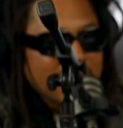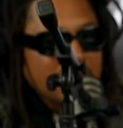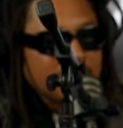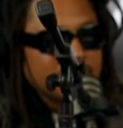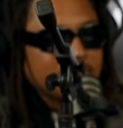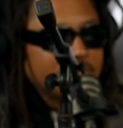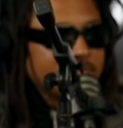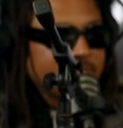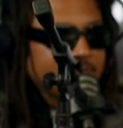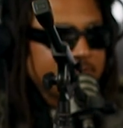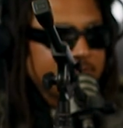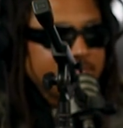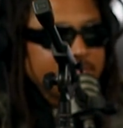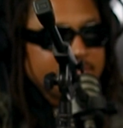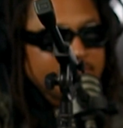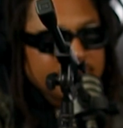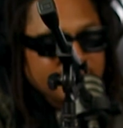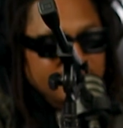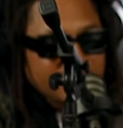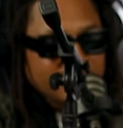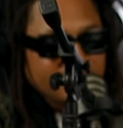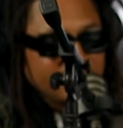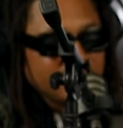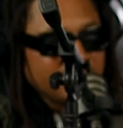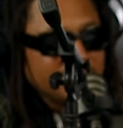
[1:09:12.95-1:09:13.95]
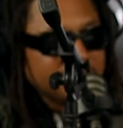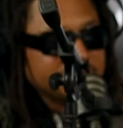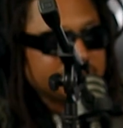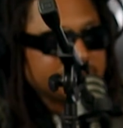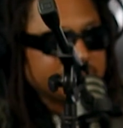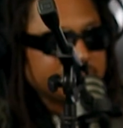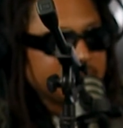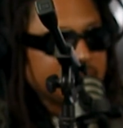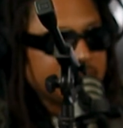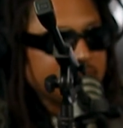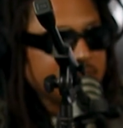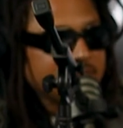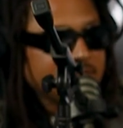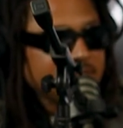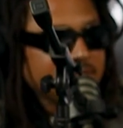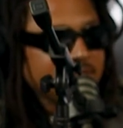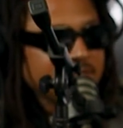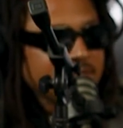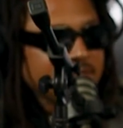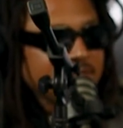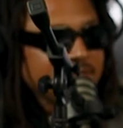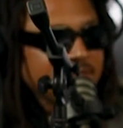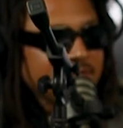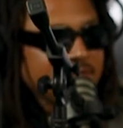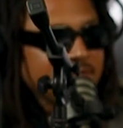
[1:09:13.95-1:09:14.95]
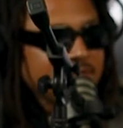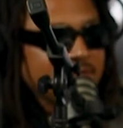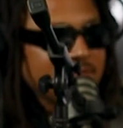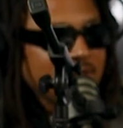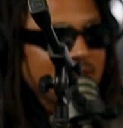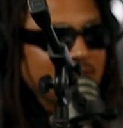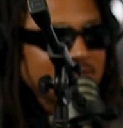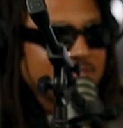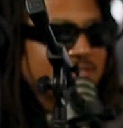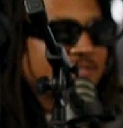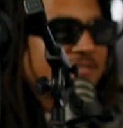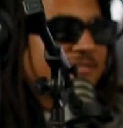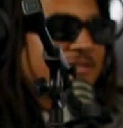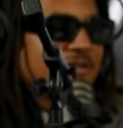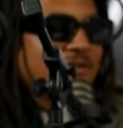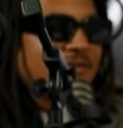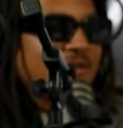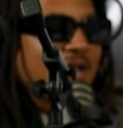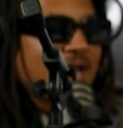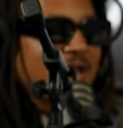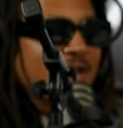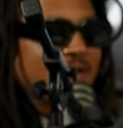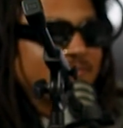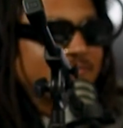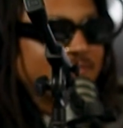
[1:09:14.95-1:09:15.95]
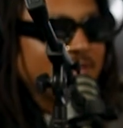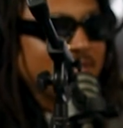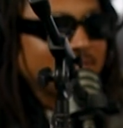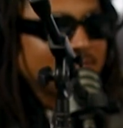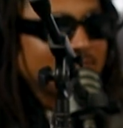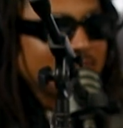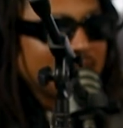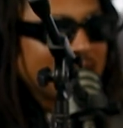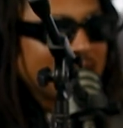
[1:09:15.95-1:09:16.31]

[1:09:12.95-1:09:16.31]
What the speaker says: algorithm and all that bullshit. I just don't have like